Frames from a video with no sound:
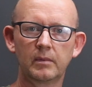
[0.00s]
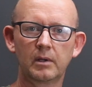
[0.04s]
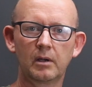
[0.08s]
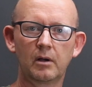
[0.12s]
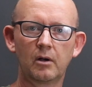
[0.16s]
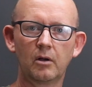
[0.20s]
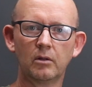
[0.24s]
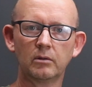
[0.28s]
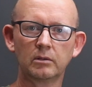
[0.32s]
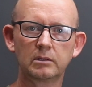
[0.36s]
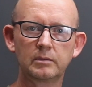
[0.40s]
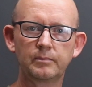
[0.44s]

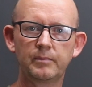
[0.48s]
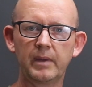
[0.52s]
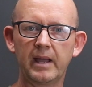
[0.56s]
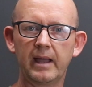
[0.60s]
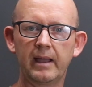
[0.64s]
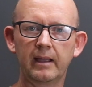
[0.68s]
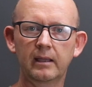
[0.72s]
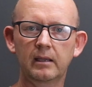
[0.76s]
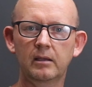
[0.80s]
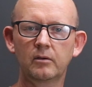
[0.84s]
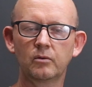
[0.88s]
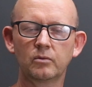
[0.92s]
hold
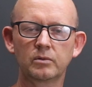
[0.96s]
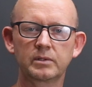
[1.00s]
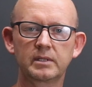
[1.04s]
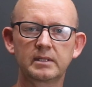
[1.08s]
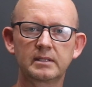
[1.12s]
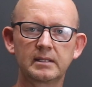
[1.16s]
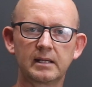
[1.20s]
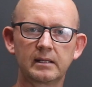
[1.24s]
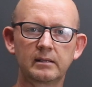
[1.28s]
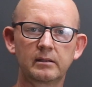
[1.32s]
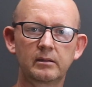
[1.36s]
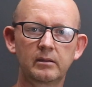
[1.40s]
back or
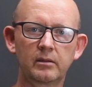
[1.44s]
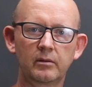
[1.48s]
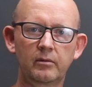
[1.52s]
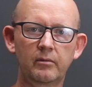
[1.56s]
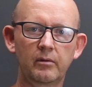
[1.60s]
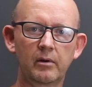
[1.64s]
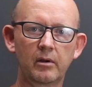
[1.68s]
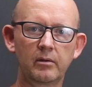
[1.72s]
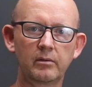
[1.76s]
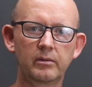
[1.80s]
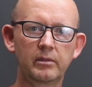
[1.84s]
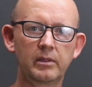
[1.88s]
stunt the
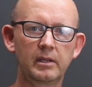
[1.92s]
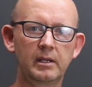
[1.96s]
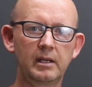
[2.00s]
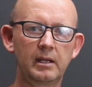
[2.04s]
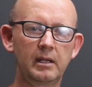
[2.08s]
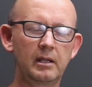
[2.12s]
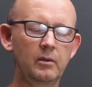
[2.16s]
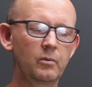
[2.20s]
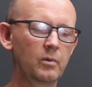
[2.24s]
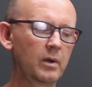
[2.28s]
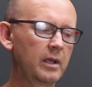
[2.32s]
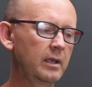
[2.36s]
growth in
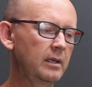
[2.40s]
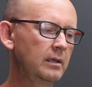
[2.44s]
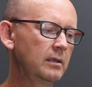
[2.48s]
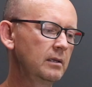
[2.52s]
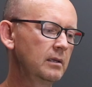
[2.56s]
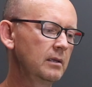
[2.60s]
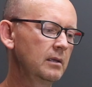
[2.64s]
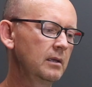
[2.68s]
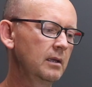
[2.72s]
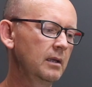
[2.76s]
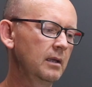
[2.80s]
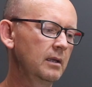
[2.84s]
any
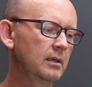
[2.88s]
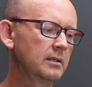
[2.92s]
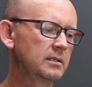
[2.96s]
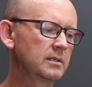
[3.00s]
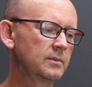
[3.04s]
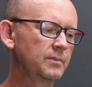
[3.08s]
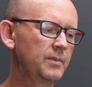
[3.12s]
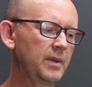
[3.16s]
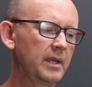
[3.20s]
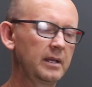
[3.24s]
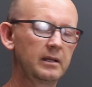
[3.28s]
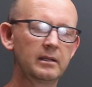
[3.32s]
way.
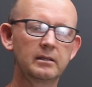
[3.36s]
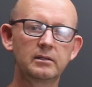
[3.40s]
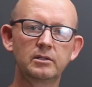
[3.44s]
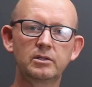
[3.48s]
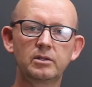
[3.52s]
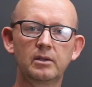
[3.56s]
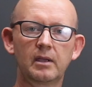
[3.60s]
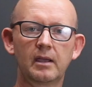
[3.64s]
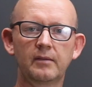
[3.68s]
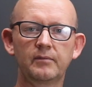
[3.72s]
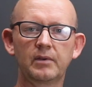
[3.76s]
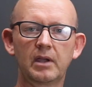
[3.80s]
It's better
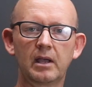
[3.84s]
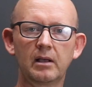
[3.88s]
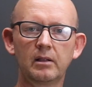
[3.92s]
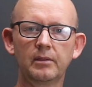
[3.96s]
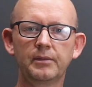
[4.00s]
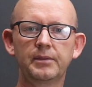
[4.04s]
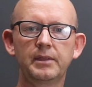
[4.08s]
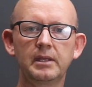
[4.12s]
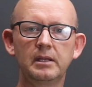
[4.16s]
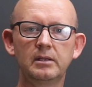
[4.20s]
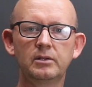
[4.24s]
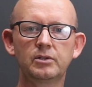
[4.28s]
to have a
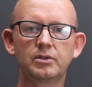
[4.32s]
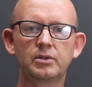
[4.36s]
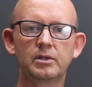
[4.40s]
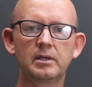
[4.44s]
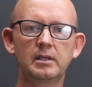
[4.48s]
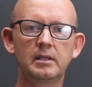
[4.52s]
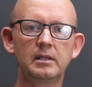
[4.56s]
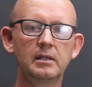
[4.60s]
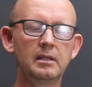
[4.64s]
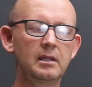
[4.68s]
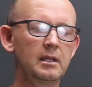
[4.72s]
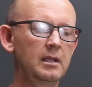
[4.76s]
healthy
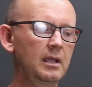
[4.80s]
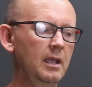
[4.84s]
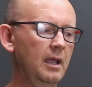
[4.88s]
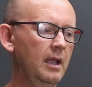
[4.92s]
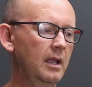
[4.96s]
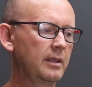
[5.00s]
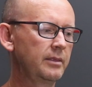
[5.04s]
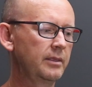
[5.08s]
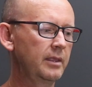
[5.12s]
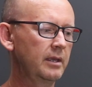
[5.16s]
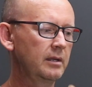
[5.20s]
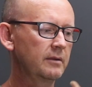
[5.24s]
tree,
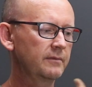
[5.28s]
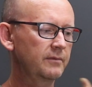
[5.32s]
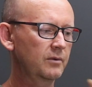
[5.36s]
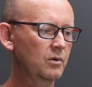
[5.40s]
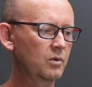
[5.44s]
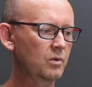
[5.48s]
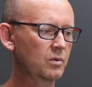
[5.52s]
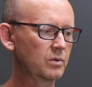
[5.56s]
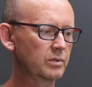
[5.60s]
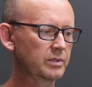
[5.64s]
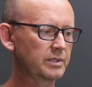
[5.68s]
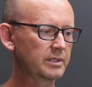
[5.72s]
and then of
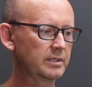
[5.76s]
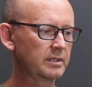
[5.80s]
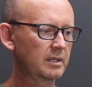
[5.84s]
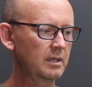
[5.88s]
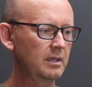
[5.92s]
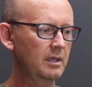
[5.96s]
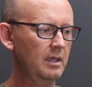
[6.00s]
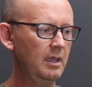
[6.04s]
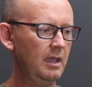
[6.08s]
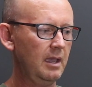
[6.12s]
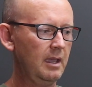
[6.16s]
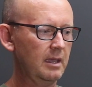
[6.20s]
course
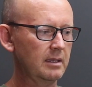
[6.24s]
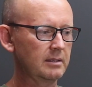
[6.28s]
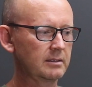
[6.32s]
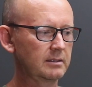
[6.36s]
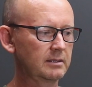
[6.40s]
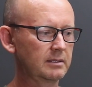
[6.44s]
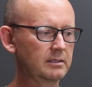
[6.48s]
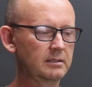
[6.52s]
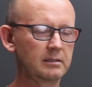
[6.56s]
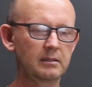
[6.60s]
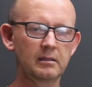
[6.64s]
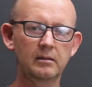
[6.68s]

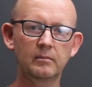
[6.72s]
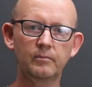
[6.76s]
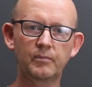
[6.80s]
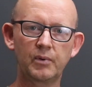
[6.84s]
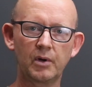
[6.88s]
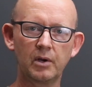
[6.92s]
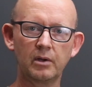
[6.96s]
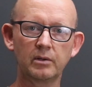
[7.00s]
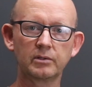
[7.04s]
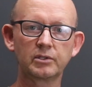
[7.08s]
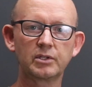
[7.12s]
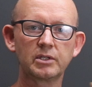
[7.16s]
as
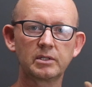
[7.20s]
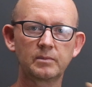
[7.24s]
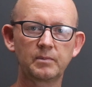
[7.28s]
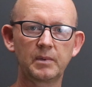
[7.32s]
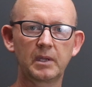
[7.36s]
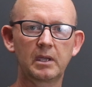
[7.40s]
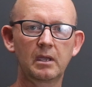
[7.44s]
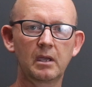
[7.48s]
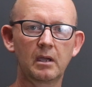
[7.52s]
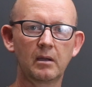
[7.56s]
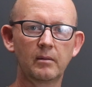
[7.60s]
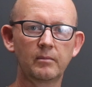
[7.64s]
branches
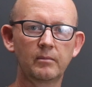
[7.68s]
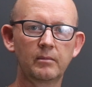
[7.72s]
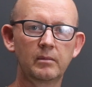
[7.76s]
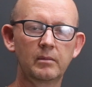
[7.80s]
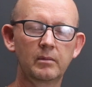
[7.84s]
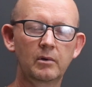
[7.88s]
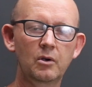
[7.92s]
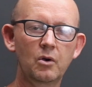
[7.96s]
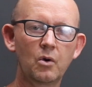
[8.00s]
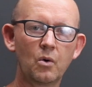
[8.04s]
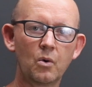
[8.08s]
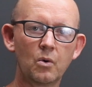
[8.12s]

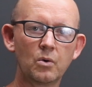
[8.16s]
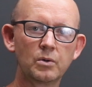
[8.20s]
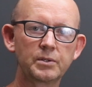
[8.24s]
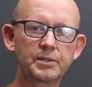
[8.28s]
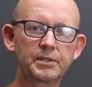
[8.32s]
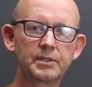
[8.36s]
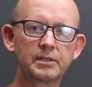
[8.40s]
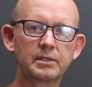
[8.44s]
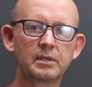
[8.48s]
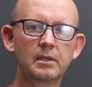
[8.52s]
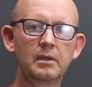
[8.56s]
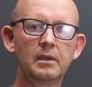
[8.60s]
become
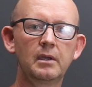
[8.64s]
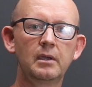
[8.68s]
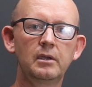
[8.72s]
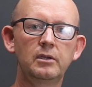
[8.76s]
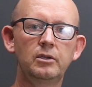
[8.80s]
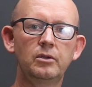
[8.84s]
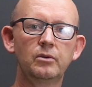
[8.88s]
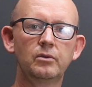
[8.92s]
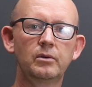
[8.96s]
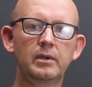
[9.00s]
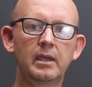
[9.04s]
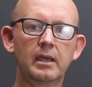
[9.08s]
coarse,
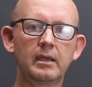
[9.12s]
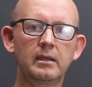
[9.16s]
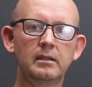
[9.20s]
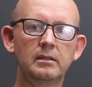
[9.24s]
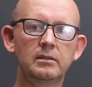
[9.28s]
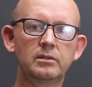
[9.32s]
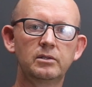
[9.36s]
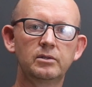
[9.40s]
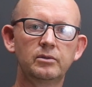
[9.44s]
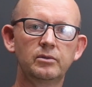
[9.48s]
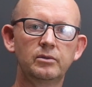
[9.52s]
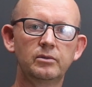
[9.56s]
you're
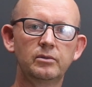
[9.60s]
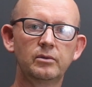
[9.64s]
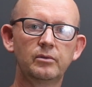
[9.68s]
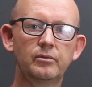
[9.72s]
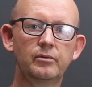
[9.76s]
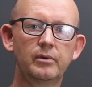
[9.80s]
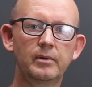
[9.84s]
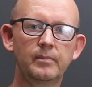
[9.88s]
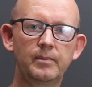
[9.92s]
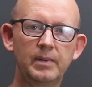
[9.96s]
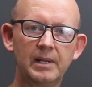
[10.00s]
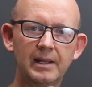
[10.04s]
going to
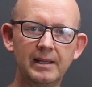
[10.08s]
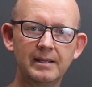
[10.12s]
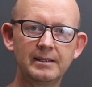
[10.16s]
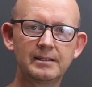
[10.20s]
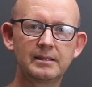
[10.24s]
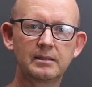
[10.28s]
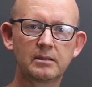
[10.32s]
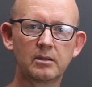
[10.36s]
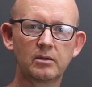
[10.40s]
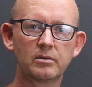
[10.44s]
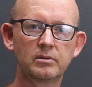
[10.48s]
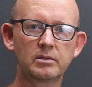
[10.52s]

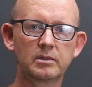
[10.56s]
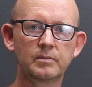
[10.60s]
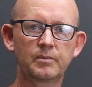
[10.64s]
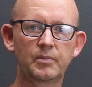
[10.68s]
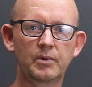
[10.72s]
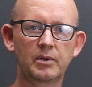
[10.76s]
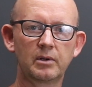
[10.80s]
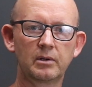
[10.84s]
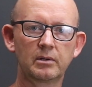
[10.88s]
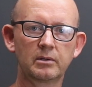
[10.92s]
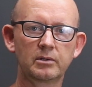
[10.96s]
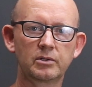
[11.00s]
replace those
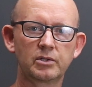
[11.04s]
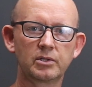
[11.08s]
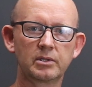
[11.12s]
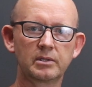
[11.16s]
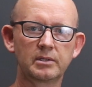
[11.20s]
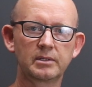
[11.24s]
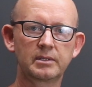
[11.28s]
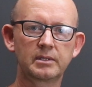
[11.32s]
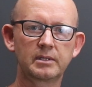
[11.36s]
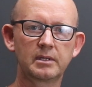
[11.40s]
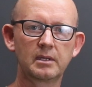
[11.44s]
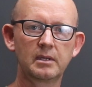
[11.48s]

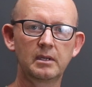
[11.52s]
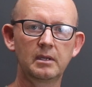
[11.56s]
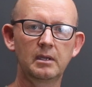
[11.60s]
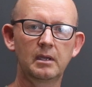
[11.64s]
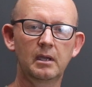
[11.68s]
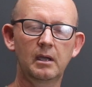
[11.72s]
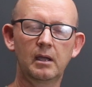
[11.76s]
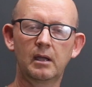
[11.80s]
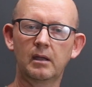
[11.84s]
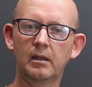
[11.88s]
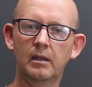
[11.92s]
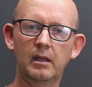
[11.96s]
branches,
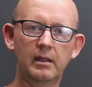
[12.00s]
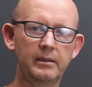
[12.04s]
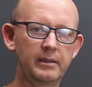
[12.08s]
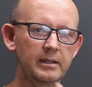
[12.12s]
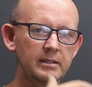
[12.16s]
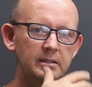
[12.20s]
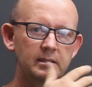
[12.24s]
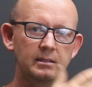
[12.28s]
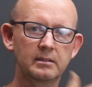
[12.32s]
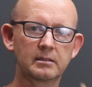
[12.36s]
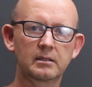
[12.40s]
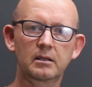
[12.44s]
and
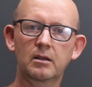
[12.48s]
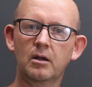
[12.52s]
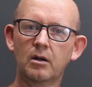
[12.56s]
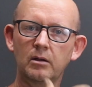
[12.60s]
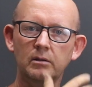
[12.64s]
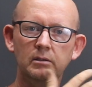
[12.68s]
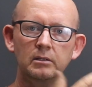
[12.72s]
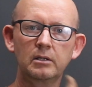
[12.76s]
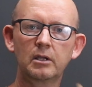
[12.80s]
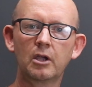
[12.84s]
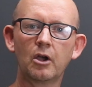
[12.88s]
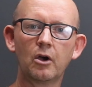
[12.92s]
this is like
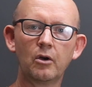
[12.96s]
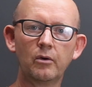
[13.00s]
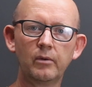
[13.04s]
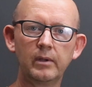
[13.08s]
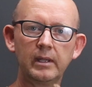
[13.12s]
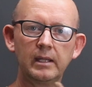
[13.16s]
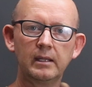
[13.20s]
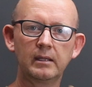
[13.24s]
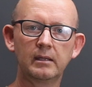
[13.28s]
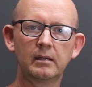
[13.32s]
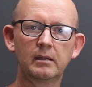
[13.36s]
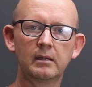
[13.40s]

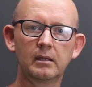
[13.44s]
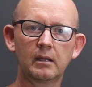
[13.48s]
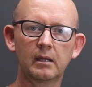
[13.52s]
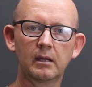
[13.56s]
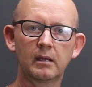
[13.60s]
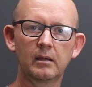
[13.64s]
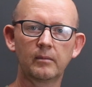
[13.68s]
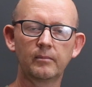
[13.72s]
ongoing